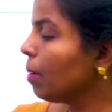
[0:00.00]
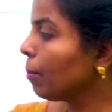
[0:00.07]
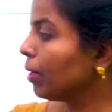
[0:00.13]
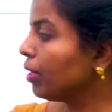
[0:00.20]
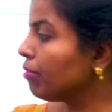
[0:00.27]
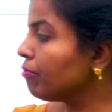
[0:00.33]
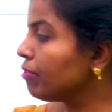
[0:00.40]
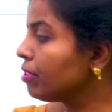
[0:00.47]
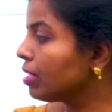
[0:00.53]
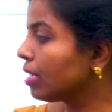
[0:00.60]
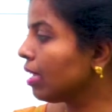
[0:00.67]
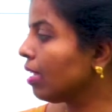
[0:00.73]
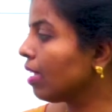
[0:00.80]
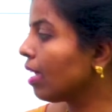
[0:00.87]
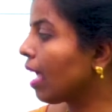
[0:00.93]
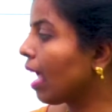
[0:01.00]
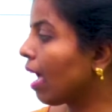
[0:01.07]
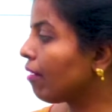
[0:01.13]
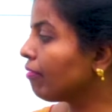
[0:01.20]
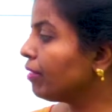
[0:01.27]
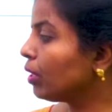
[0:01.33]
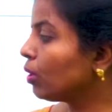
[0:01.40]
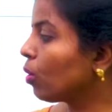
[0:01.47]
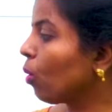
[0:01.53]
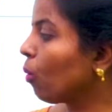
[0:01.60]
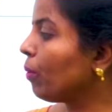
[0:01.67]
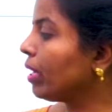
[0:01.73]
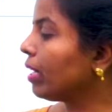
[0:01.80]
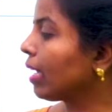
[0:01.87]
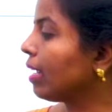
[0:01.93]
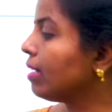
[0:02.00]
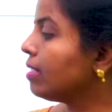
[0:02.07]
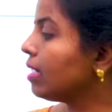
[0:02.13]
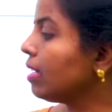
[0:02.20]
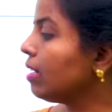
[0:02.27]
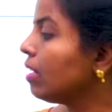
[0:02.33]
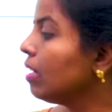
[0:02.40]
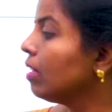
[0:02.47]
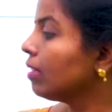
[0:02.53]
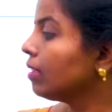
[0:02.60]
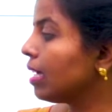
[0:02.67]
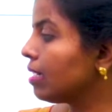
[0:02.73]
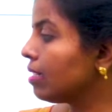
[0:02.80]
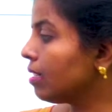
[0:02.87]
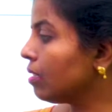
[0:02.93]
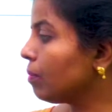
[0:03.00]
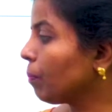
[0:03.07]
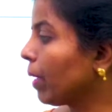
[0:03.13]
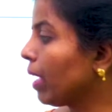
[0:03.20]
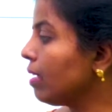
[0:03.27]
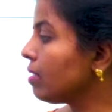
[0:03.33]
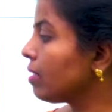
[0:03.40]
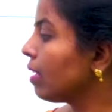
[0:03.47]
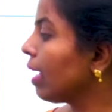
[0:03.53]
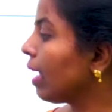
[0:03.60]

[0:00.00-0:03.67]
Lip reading: But if you see after COVID-19, there is a space,